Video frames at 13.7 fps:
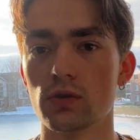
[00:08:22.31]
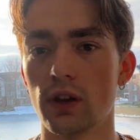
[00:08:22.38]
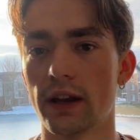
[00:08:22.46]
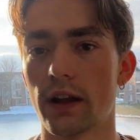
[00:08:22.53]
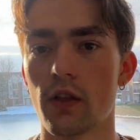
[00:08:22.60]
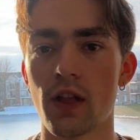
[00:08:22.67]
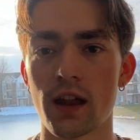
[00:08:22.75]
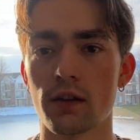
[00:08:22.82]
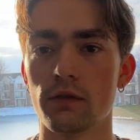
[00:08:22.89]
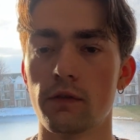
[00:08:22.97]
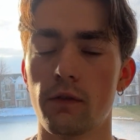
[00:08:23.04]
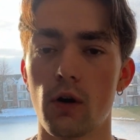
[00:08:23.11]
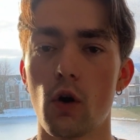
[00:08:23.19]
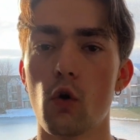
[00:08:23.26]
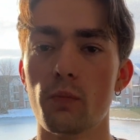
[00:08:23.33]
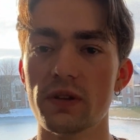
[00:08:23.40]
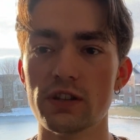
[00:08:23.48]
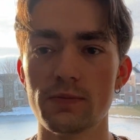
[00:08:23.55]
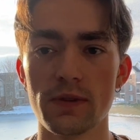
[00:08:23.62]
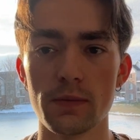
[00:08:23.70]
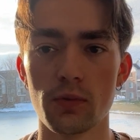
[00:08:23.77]
Like, a lot of obese
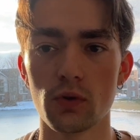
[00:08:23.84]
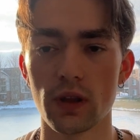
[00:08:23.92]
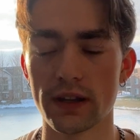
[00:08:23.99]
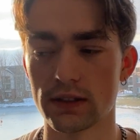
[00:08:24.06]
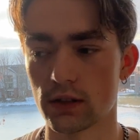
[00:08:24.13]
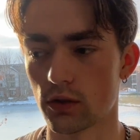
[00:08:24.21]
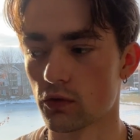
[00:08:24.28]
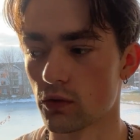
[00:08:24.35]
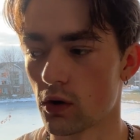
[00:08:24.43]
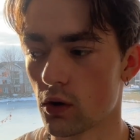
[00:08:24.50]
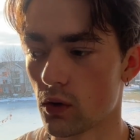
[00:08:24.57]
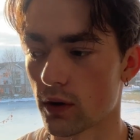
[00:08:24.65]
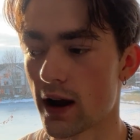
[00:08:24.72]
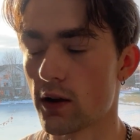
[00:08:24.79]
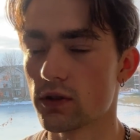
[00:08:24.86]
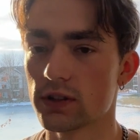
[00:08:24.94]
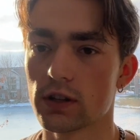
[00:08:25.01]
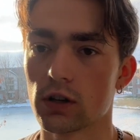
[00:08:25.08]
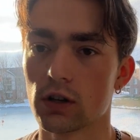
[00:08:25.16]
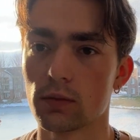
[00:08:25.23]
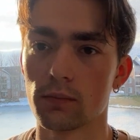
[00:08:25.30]
people like to throw around the
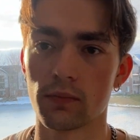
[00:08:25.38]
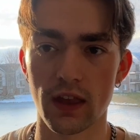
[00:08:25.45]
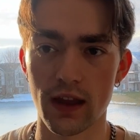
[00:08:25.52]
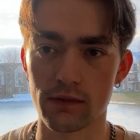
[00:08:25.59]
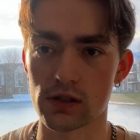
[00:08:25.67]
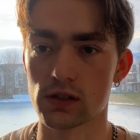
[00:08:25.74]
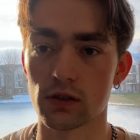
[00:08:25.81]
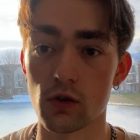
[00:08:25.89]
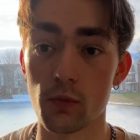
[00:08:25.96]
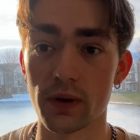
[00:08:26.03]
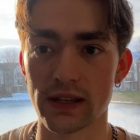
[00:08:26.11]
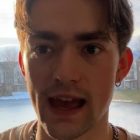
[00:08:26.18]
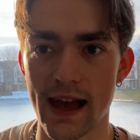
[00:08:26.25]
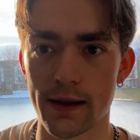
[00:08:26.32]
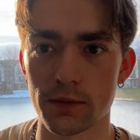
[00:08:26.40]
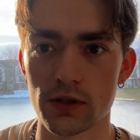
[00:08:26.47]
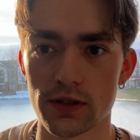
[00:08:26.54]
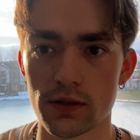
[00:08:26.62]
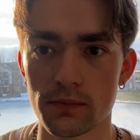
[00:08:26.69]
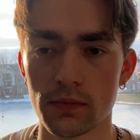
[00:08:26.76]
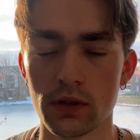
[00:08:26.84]
term they have a slow
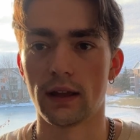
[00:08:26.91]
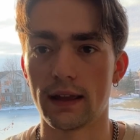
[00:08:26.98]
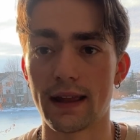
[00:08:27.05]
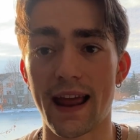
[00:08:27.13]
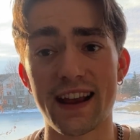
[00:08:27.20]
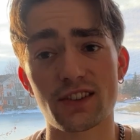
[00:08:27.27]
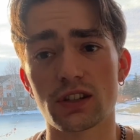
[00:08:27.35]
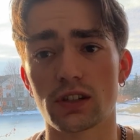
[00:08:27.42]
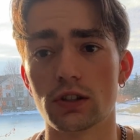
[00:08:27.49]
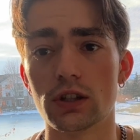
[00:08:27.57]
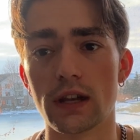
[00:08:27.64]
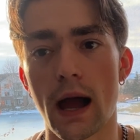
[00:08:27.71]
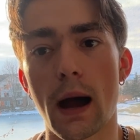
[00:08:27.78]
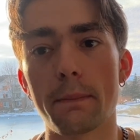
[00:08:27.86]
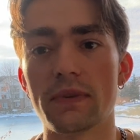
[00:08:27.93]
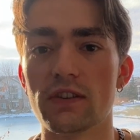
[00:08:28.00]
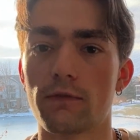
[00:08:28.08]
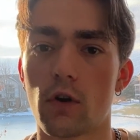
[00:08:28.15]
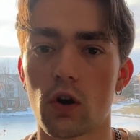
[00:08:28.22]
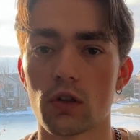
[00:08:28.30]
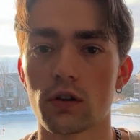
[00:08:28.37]
metabolism. It actually could not be
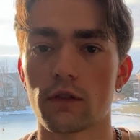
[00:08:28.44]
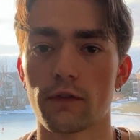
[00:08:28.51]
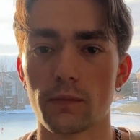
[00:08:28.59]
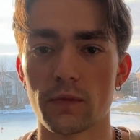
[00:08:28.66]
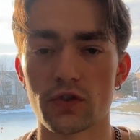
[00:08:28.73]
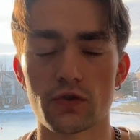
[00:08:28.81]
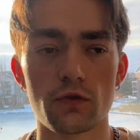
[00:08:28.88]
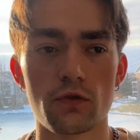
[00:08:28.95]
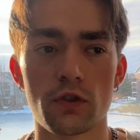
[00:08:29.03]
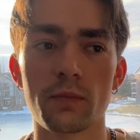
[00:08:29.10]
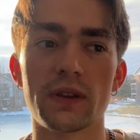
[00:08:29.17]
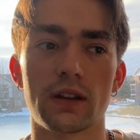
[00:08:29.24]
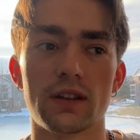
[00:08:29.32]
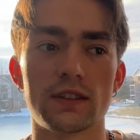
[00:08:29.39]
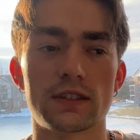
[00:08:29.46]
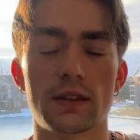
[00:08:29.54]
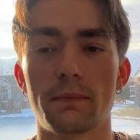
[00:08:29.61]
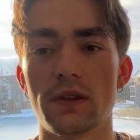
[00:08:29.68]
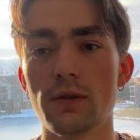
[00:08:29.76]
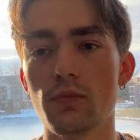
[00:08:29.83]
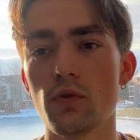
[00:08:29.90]
farther from the truth, because
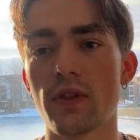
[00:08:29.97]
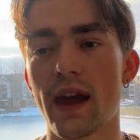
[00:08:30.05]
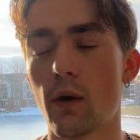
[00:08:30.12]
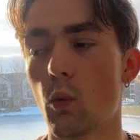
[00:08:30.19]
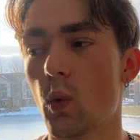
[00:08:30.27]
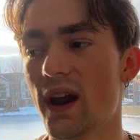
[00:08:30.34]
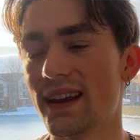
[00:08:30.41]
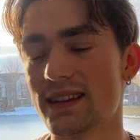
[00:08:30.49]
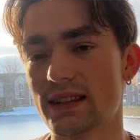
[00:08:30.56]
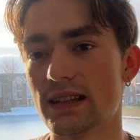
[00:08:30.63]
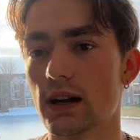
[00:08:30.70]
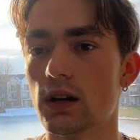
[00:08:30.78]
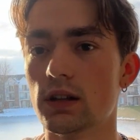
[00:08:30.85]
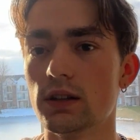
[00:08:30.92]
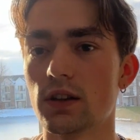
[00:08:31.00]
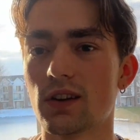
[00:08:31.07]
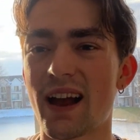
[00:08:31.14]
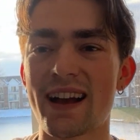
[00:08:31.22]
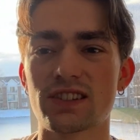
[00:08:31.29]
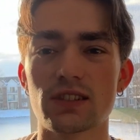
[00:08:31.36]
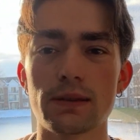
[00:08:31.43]
people that weigh a ton, they're
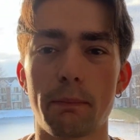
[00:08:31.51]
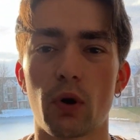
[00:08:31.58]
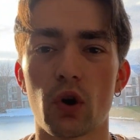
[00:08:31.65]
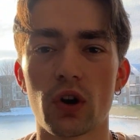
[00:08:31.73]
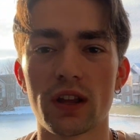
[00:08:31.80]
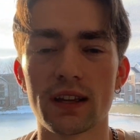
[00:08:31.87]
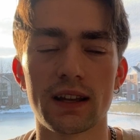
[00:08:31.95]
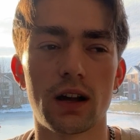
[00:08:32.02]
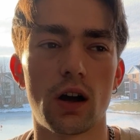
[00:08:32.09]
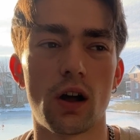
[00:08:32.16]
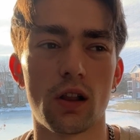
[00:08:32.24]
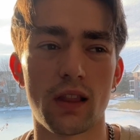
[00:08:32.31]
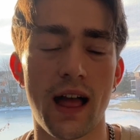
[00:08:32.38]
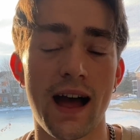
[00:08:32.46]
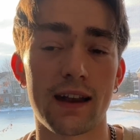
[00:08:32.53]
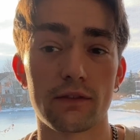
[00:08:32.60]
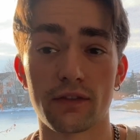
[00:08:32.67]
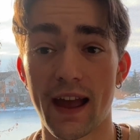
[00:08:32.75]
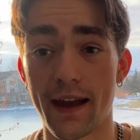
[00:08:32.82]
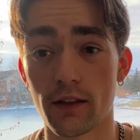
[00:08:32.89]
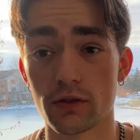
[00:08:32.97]
actually burning a lot of
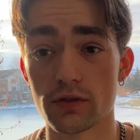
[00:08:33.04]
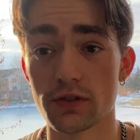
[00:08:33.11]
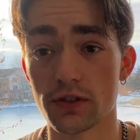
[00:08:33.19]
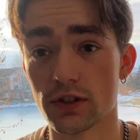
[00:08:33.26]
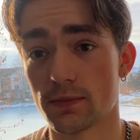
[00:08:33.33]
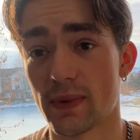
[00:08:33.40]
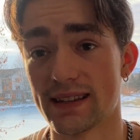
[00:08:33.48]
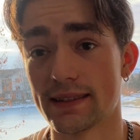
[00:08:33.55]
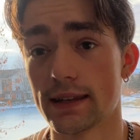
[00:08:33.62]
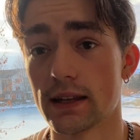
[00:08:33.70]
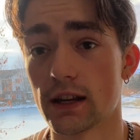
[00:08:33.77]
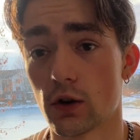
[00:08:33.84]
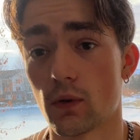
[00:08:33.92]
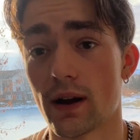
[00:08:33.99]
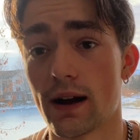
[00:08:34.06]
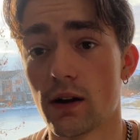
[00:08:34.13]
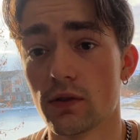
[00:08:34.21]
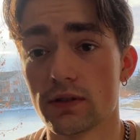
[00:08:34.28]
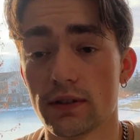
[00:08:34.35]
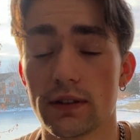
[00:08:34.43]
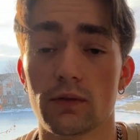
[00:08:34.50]
calories just by sitting
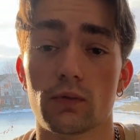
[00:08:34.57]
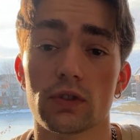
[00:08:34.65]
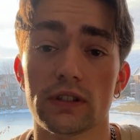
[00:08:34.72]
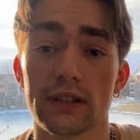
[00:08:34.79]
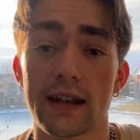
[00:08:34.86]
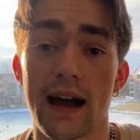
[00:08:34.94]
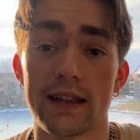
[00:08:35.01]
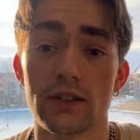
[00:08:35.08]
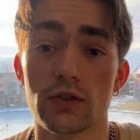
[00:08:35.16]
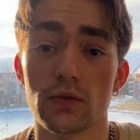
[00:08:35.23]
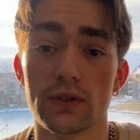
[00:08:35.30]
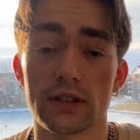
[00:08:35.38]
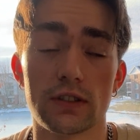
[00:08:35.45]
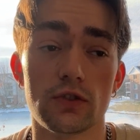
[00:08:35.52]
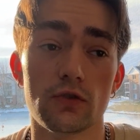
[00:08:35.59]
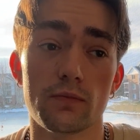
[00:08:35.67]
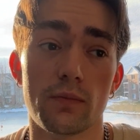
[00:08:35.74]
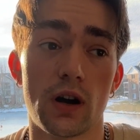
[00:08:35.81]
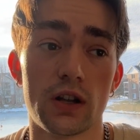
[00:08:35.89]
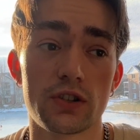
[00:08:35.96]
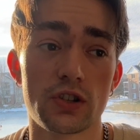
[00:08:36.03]
around and really not doing too
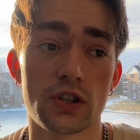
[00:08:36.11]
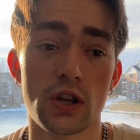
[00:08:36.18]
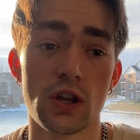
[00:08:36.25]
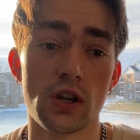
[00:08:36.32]
much.